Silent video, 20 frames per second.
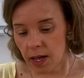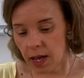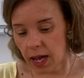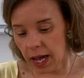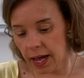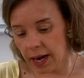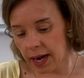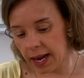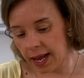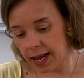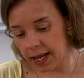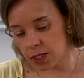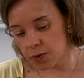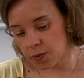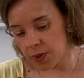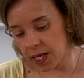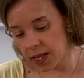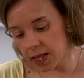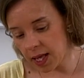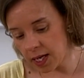and as
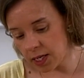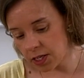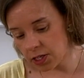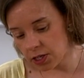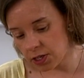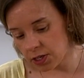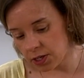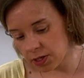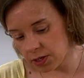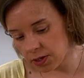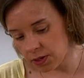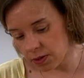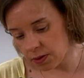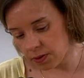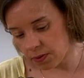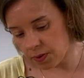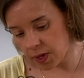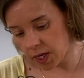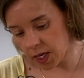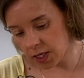we like to do,
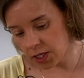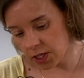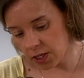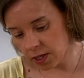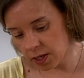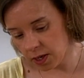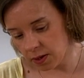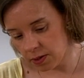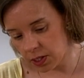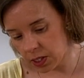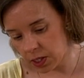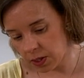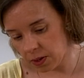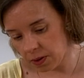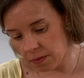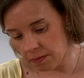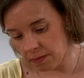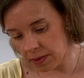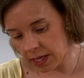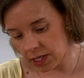we are just going to
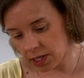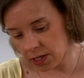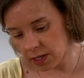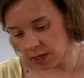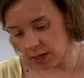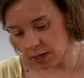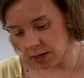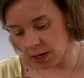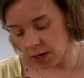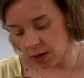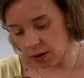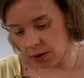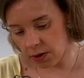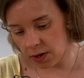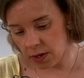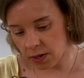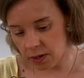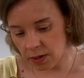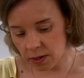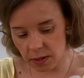measure the
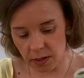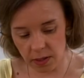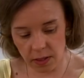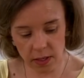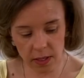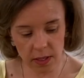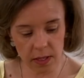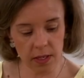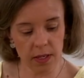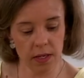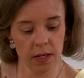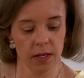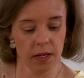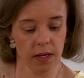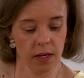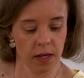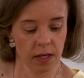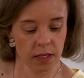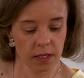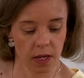oil
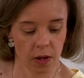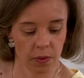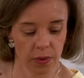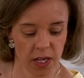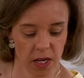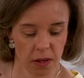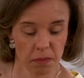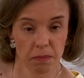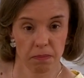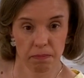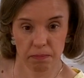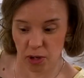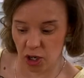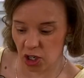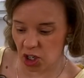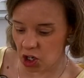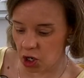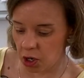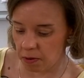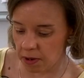so we don't put
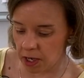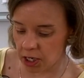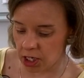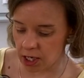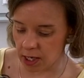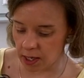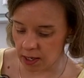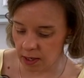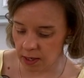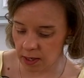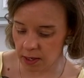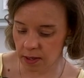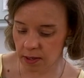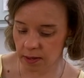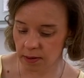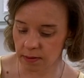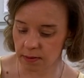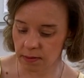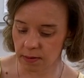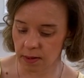too much in.
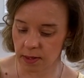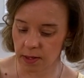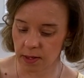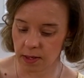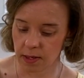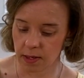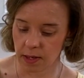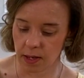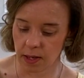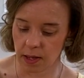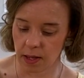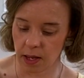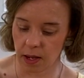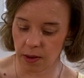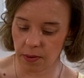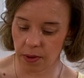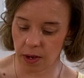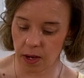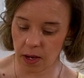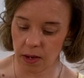There
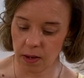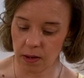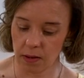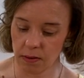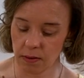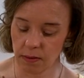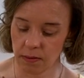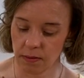we go.